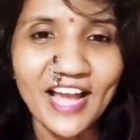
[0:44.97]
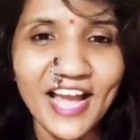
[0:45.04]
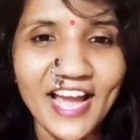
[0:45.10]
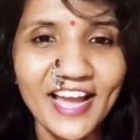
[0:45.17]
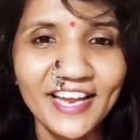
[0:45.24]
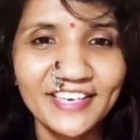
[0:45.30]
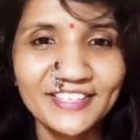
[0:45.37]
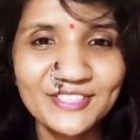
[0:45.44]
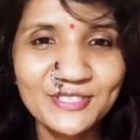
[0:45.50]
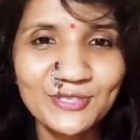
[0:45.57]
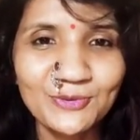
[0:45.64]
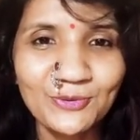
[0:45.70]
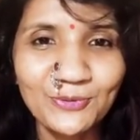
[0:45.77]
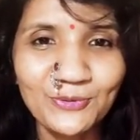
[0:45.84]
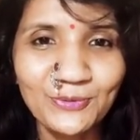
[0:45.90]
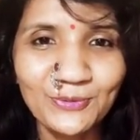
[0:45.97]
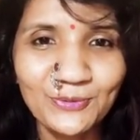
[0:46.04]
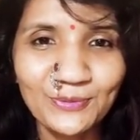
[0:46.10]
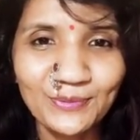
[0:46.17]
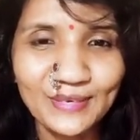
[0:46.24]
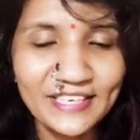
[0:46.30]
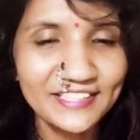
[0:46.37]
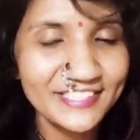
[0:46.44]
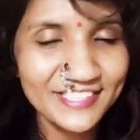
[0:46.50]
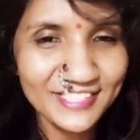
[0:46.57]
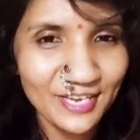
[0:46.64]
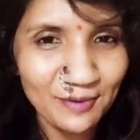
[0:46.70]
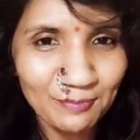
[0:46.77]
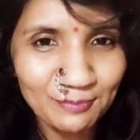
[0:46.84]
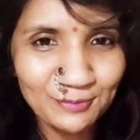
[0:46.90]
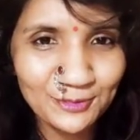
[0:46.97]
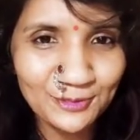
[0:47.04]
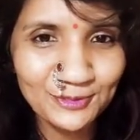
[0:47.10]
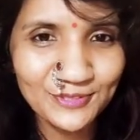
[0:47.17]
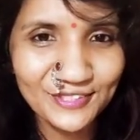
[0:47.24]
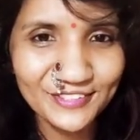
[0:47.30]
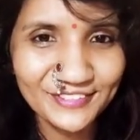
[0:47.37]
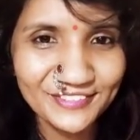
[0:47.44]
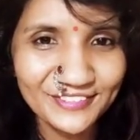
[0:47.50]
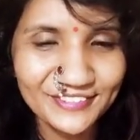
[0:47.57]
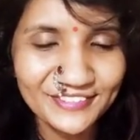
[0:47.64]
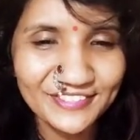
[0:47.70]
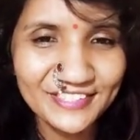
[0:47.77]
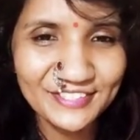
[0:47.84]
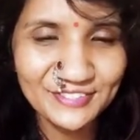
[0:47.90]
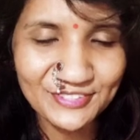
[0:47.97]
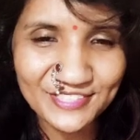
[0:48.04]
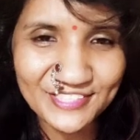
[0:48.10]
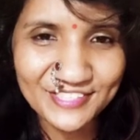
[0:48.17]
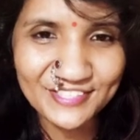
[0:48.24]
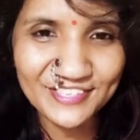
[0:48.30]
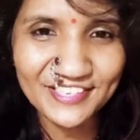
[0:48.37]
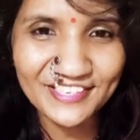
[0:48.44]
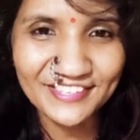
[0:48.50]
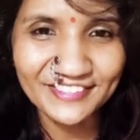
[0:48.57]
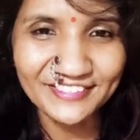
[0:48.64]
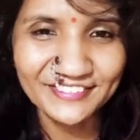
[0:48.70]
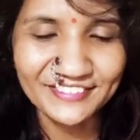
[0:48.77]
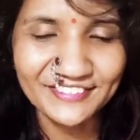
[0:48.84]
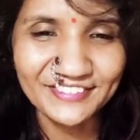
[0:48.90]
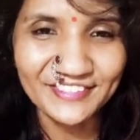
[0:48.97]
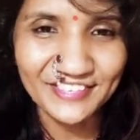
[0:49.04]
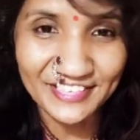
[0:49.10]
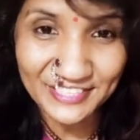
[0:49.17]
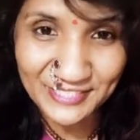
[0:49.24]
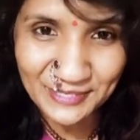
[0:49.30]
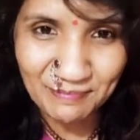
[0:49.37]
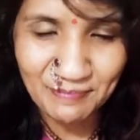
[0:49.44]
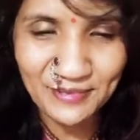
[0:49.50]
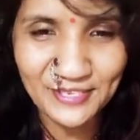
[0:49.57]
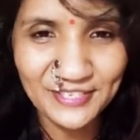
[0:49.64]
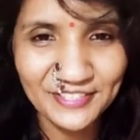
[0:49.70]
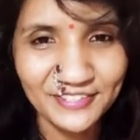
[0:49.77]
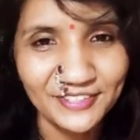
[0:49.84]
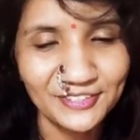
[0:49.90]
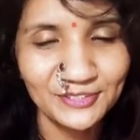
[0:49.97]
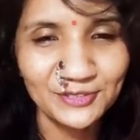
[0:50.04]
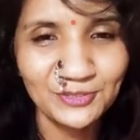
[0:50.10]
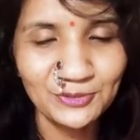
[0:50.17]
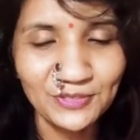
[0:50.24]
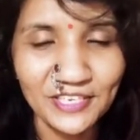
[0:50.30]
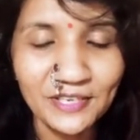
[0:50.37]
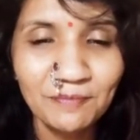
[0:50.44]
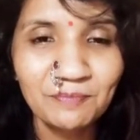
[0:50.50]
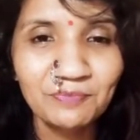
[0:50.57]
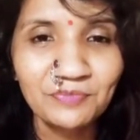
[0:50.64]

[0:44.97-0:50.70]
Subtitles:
And so let us come to the interesting recipe today.